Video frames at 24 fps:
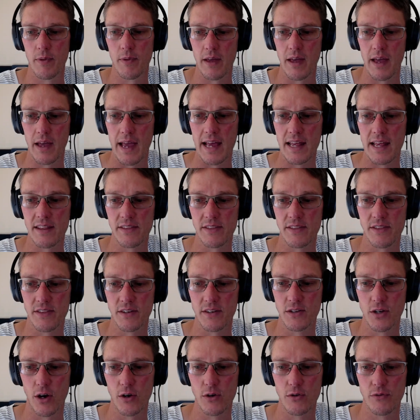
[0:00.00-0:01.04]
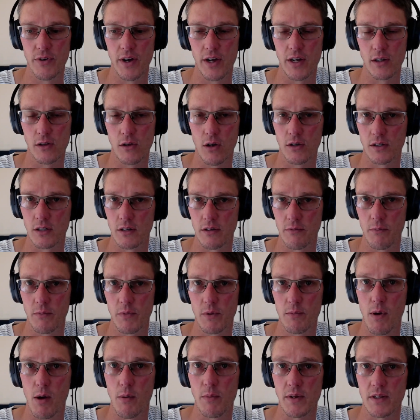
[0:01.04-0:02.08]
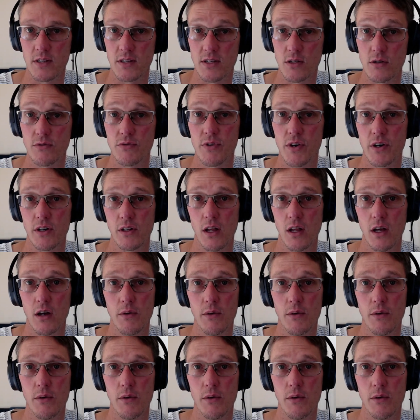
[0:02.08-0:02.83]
And the total value locked at the moment is still very low.